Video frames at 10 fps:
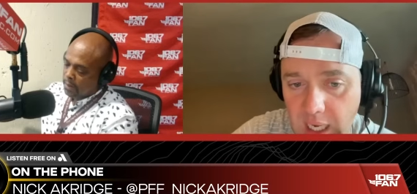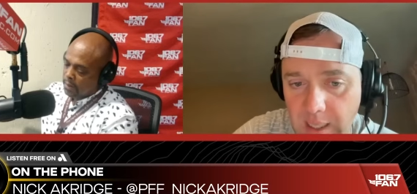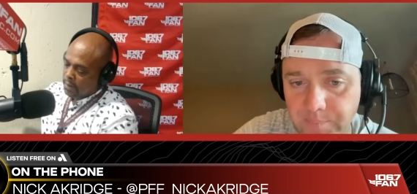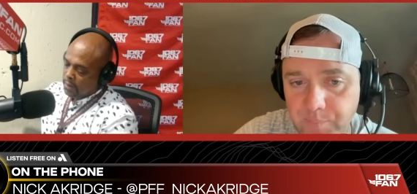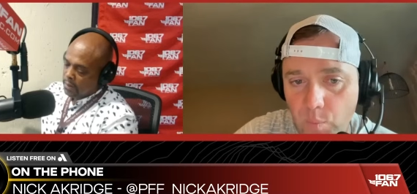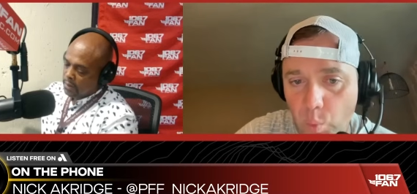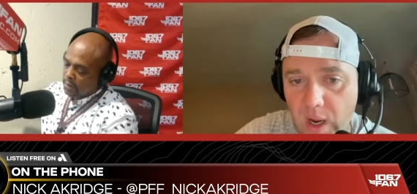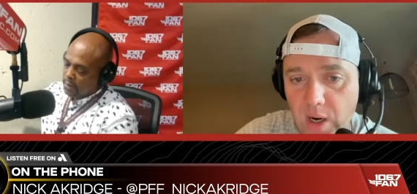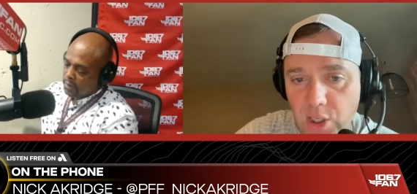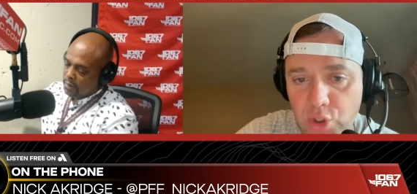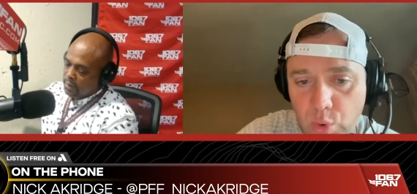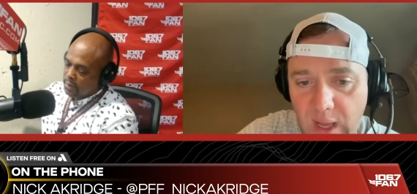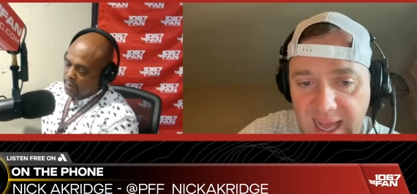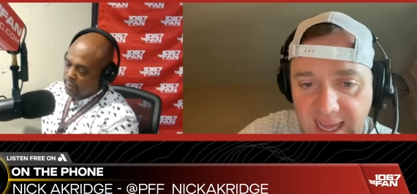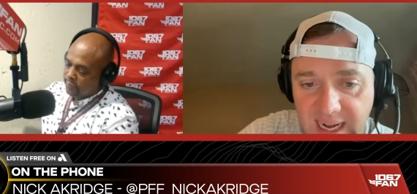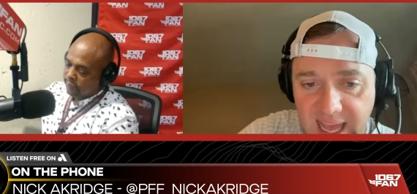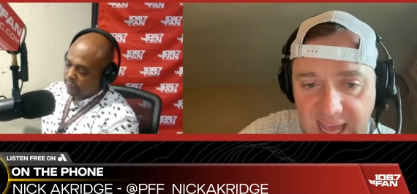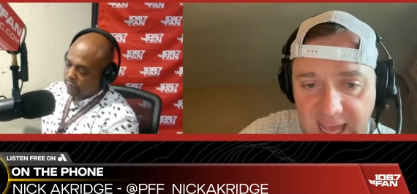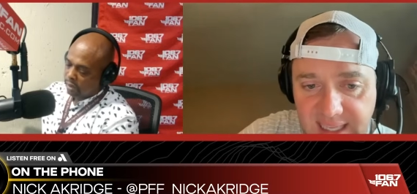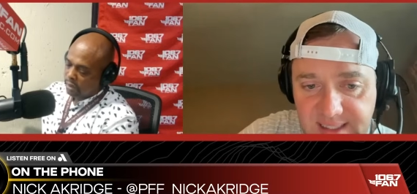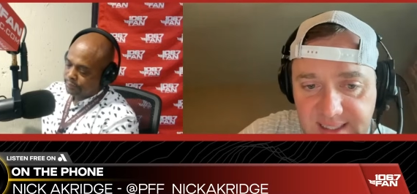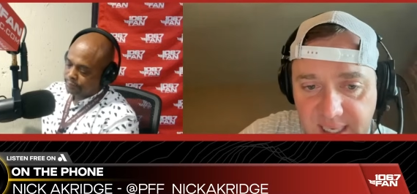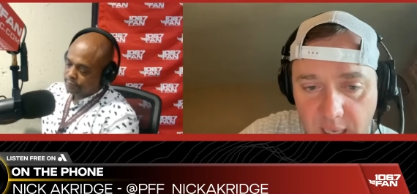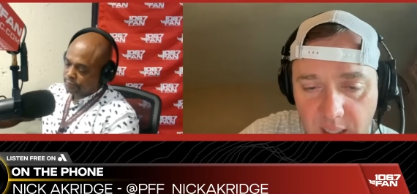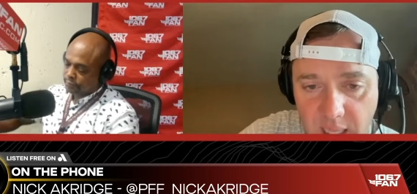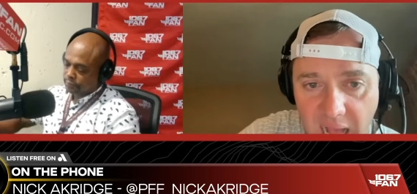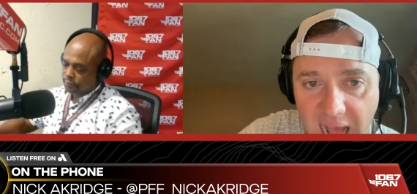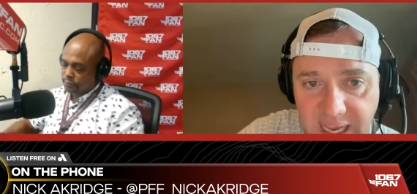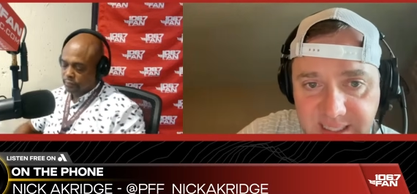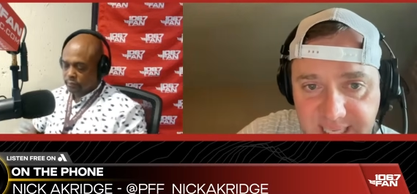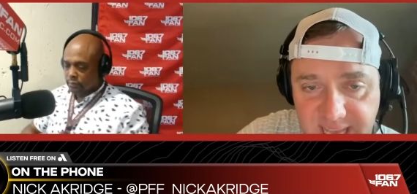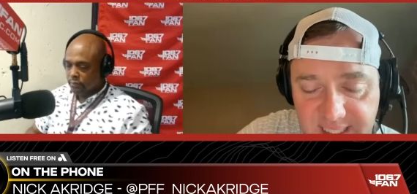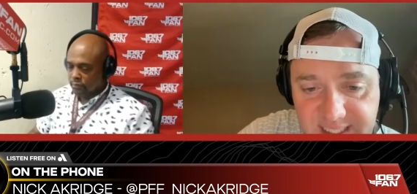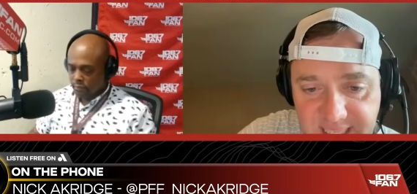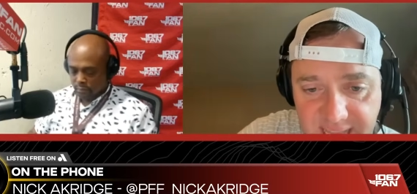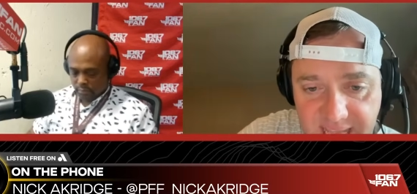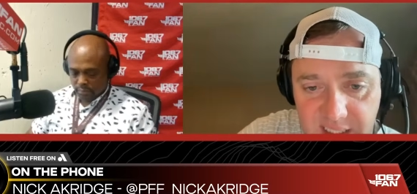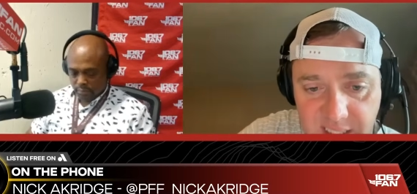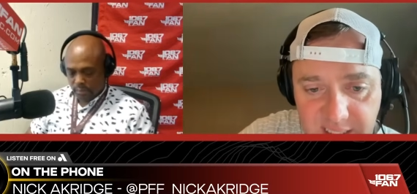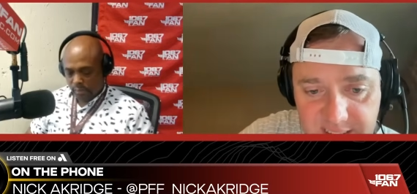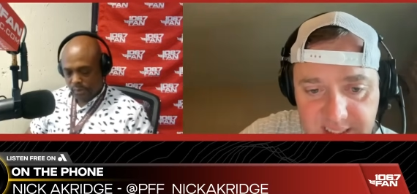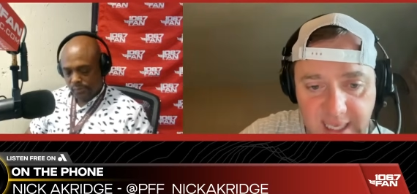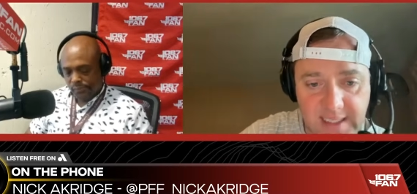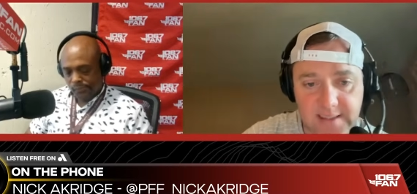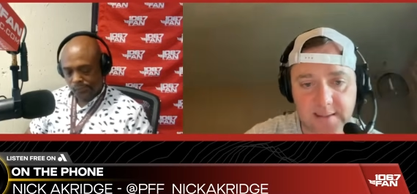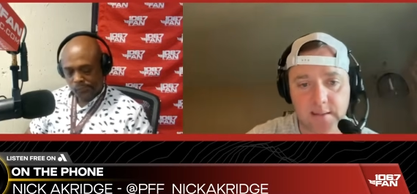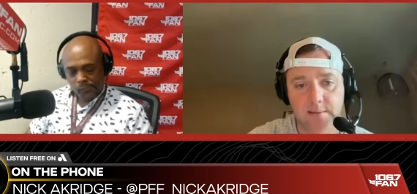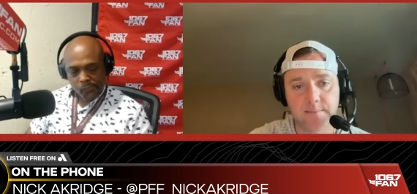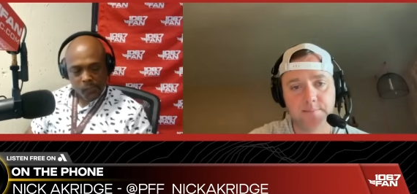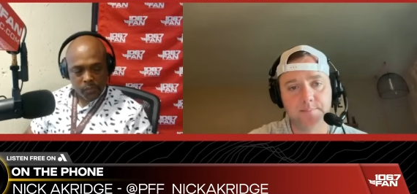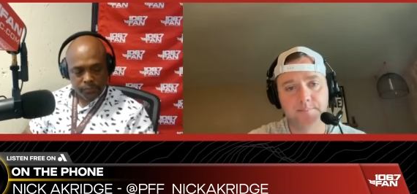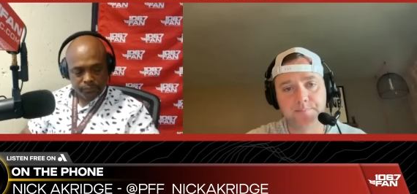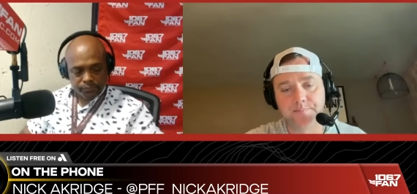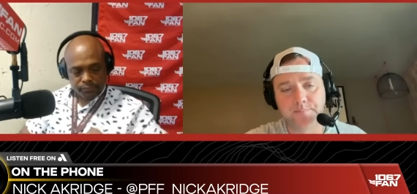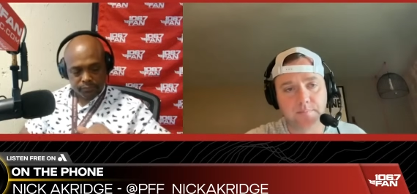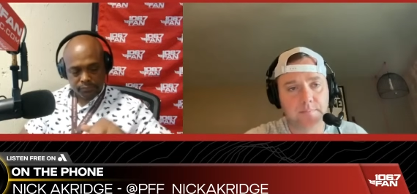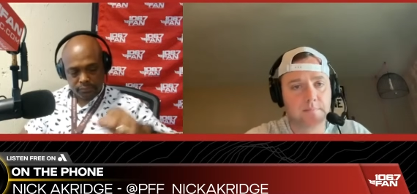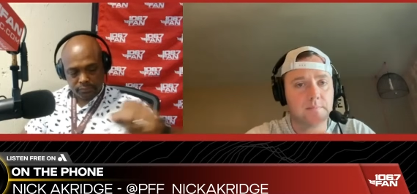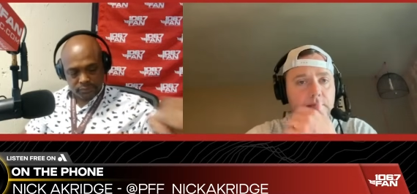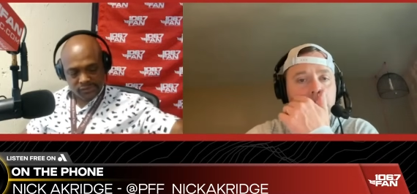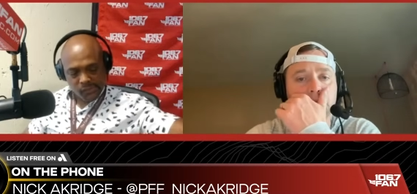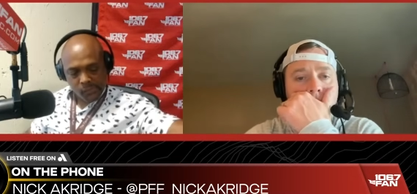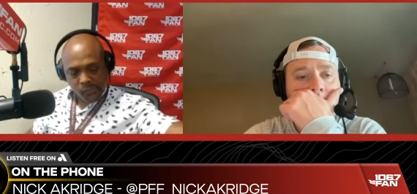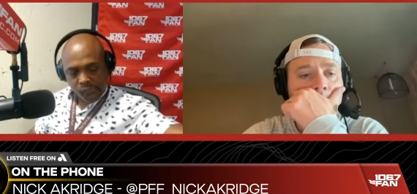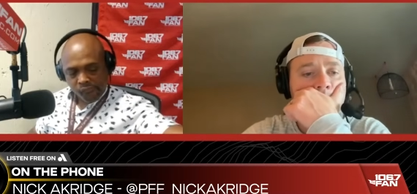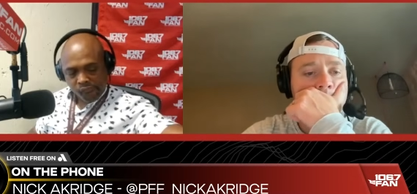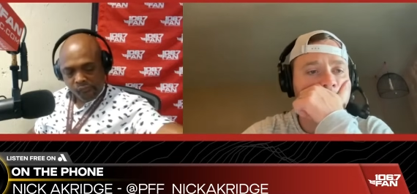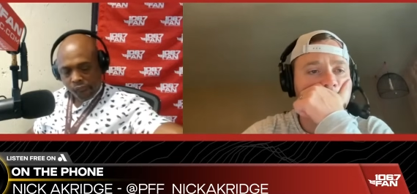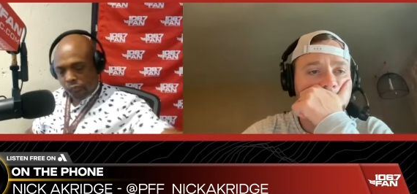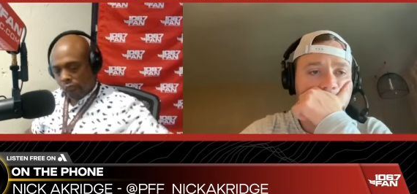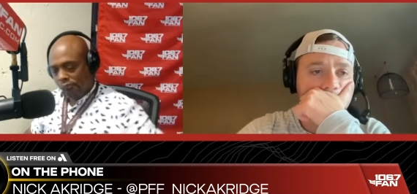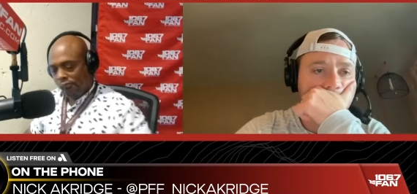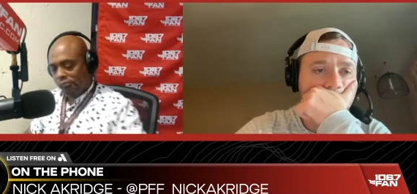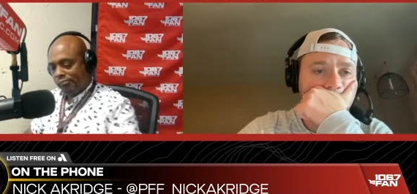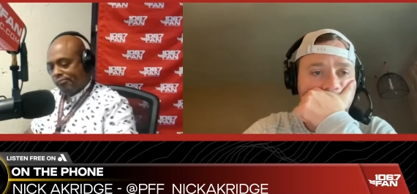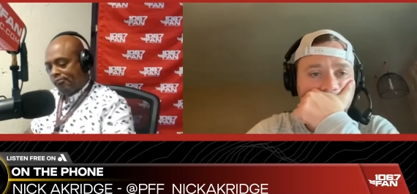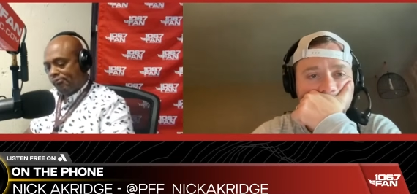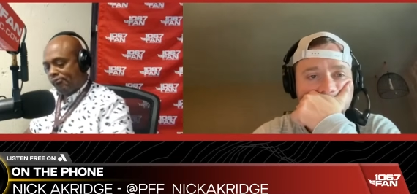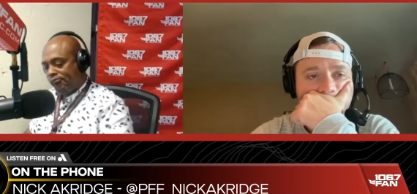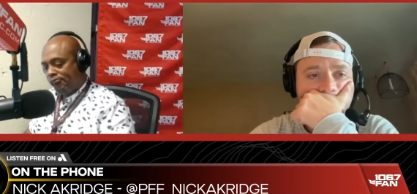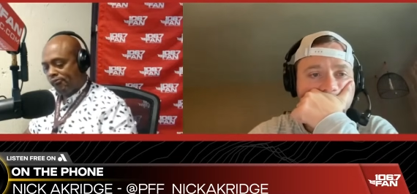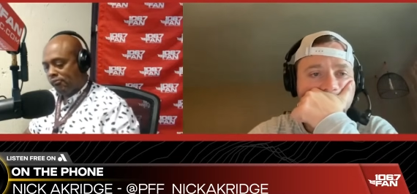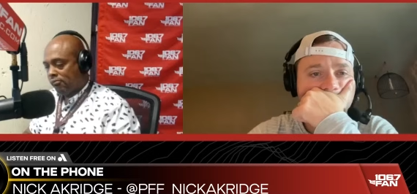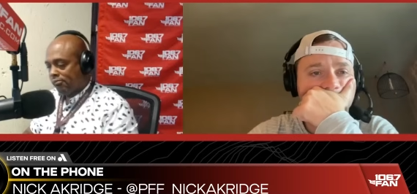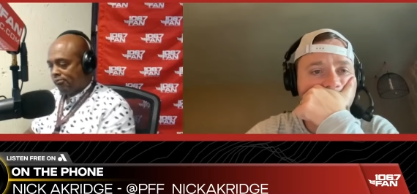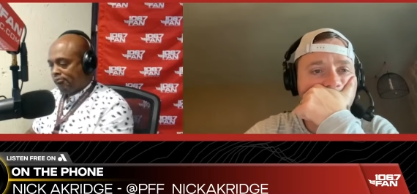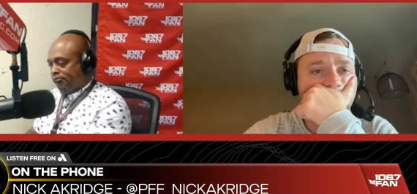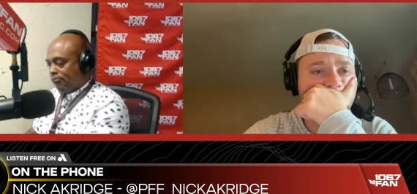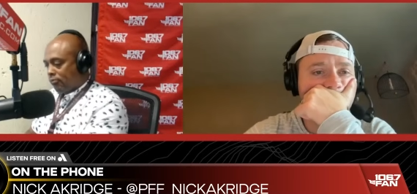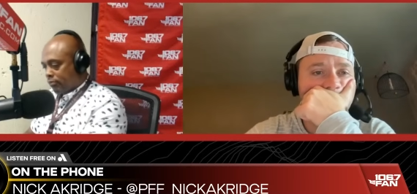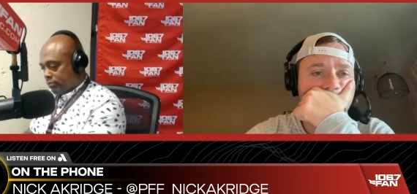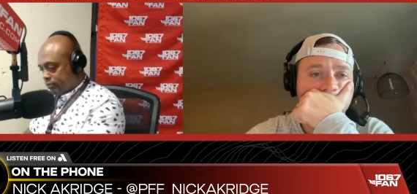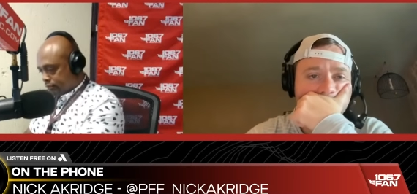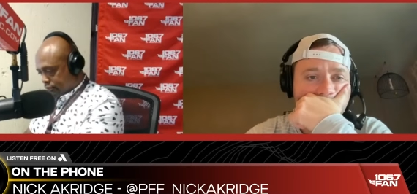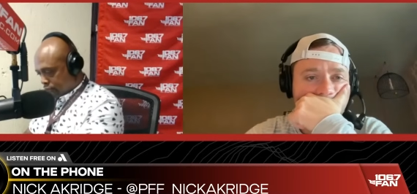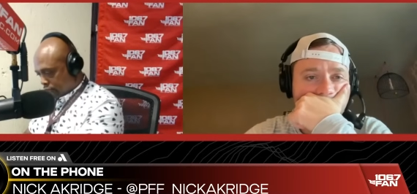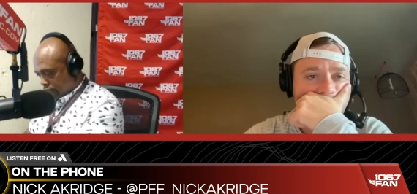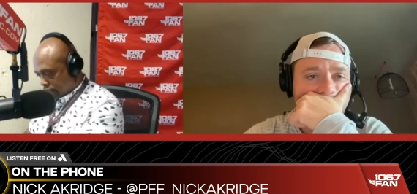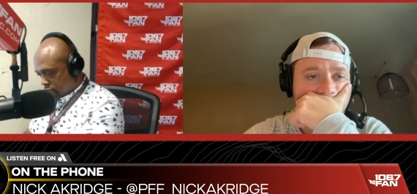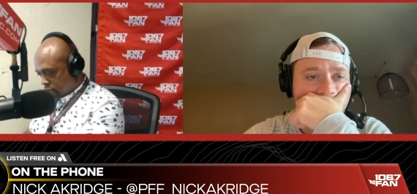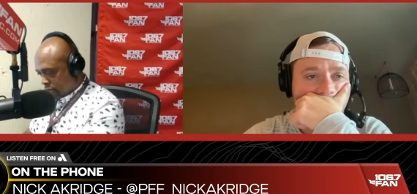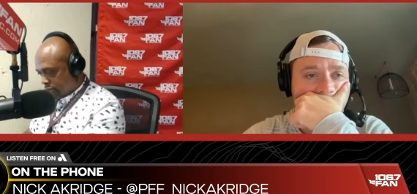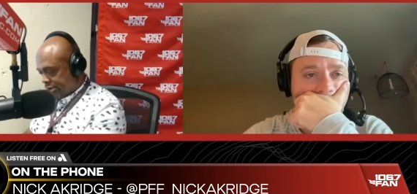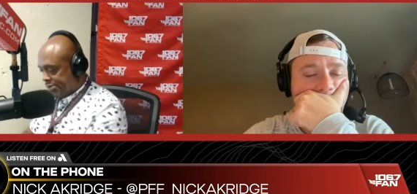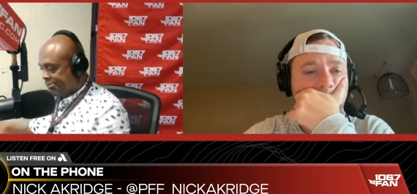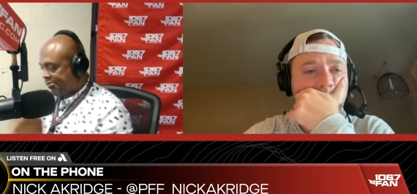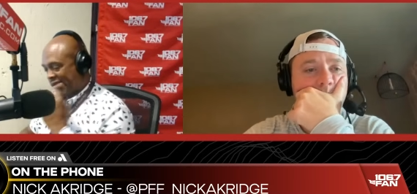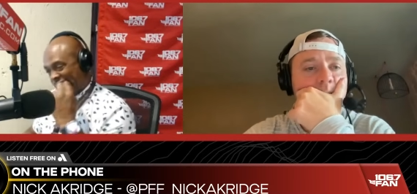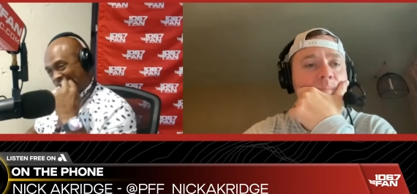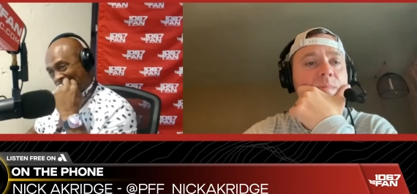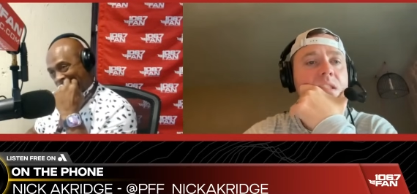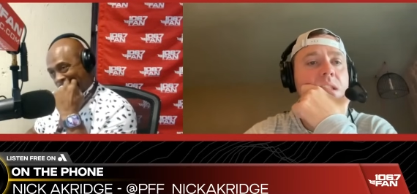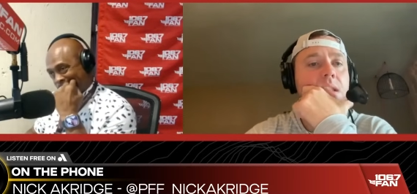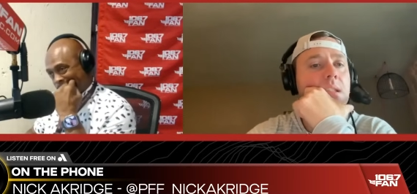Speaker 1: Um, where are you at as eye test analytics test?
Speaker 2: Yeah, I'm I'm extremely kind of pleased with where we are through three weeks. Um, you know, after the first two games, I,